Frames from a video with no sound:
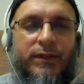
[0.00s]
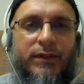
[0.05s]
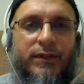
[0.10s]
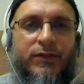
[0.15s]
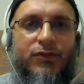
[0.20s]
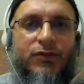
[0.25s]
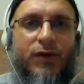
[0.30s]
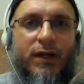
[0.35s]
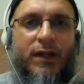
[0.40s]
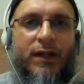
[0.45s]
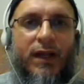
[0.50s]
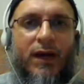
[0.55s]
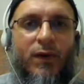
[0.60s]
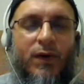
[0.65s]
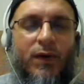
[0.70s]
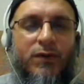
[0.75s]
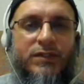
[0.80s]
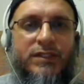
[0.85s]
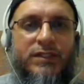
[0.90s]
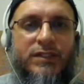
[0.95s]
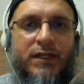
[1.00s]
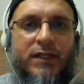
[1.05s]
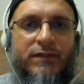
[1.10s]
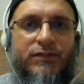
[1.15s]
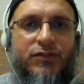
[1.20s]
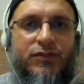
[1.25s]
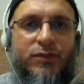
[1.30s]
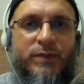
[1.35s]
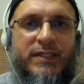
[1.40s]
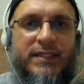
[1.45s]
to allow ourselves
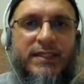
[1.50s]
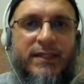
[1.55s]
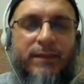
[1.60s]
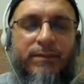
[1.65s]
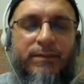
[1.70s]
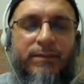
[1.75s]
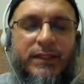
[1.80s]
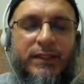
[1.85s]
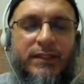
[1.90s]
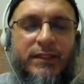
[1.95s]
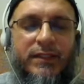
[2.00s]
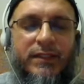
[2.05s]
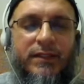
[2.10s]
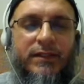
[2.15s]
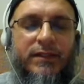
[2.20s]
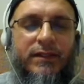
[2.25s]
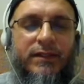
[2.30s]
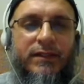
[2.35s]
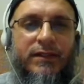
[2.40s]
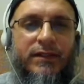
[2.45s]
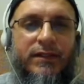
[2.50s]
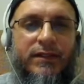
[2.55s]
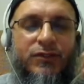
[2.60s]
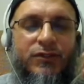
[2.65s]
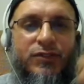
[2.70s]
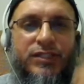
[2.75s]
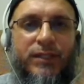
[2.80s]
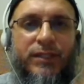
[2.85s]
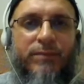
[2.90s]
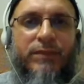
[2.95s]
to be submitted, to
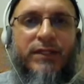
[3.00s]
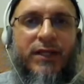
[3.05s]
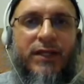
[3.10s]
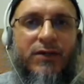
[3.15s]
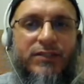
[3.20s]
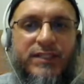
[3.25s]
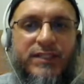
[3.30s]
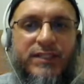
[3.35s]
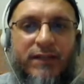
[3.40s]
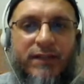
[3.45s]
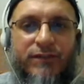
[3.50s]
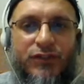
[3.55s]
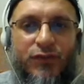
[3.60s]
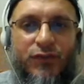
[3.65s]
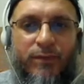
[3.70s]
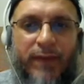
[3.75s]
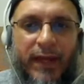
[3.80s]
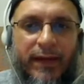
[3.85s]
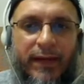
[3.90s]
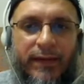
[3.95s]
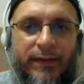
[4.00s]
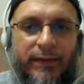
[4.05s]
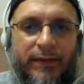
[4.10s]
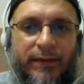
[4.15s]
submit ourselves to man.